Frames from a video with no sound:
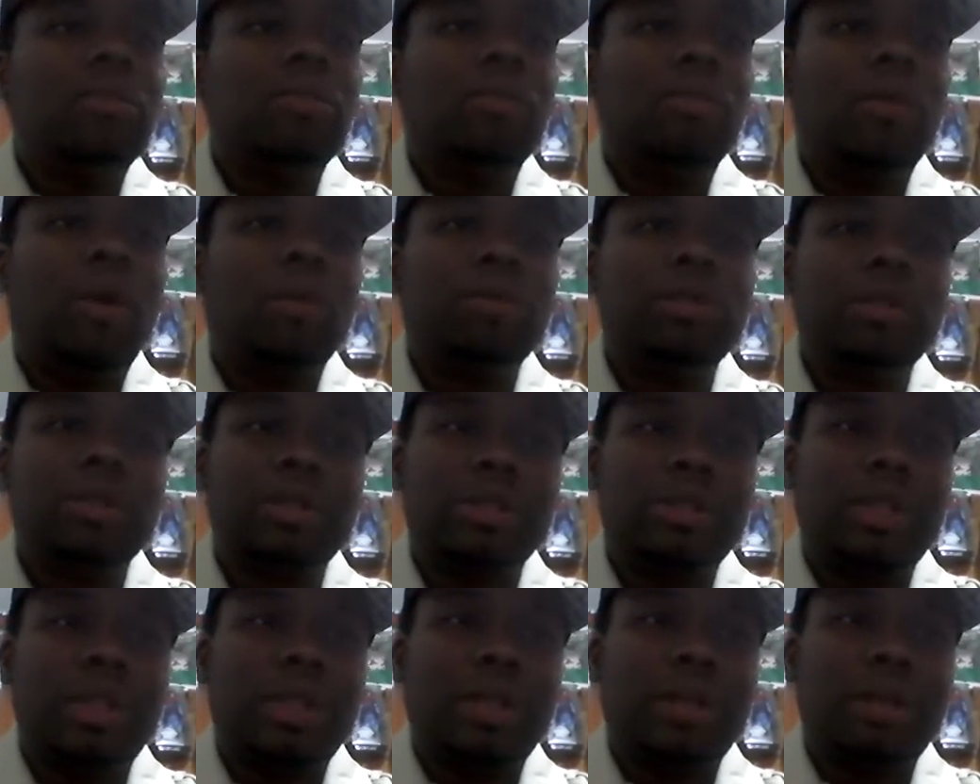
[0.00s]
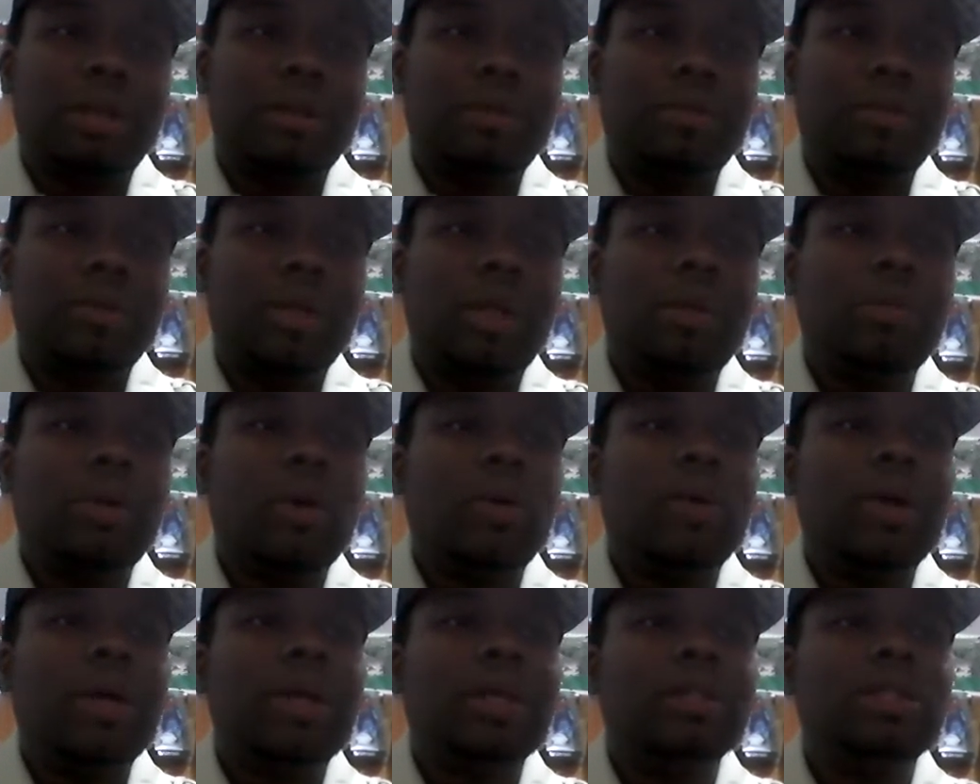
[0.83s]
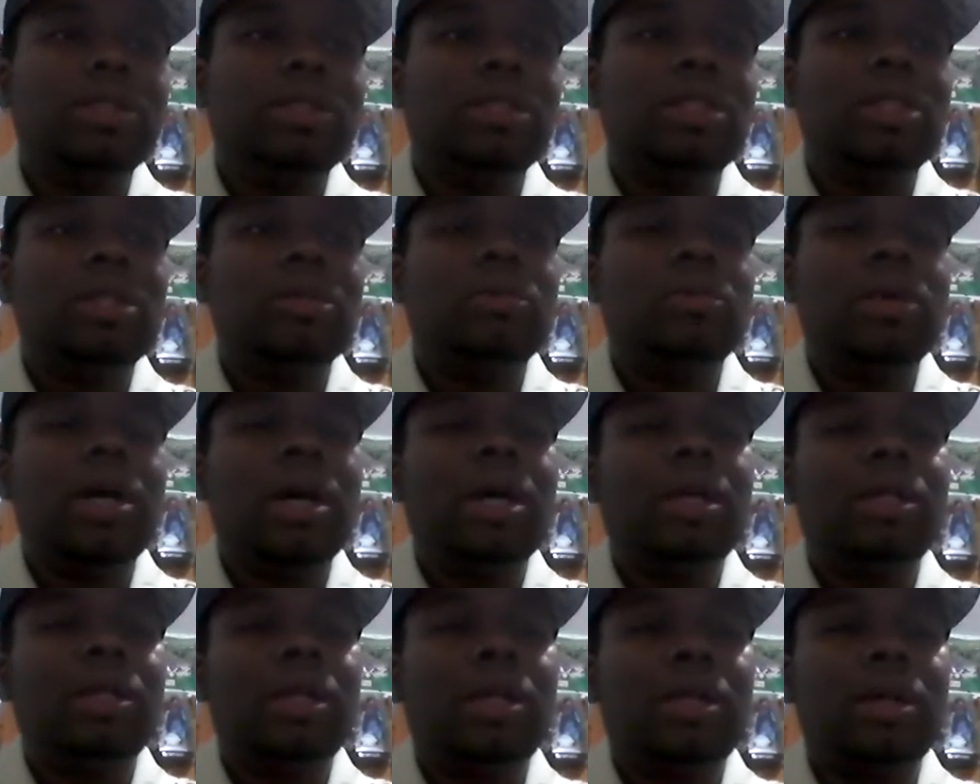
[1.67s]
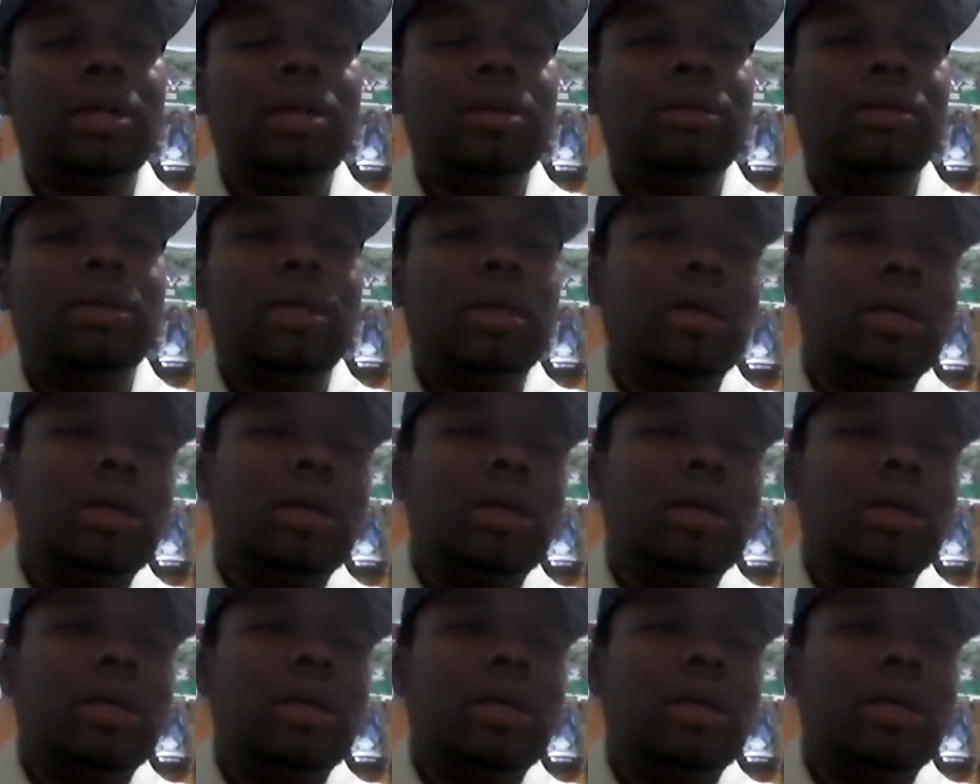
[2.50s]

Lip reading: Mostyn, M-O-S-T-Y-N.